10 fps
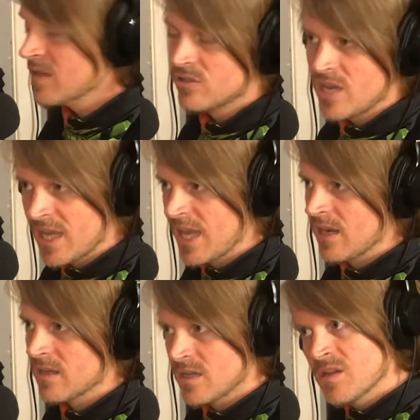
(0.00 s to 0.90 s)
just check
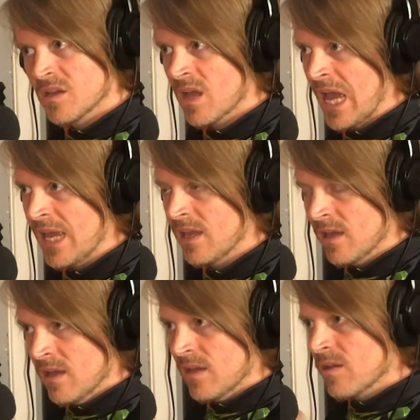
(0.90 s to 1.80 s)
in because I knew the guy.
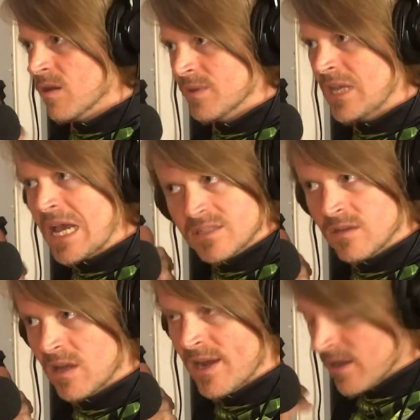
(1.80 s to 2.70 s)
Called me, how's
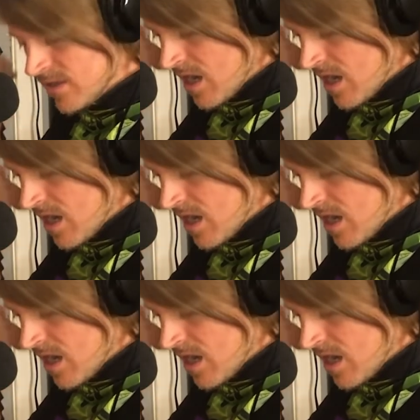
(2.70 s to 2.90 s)
it going? He goes,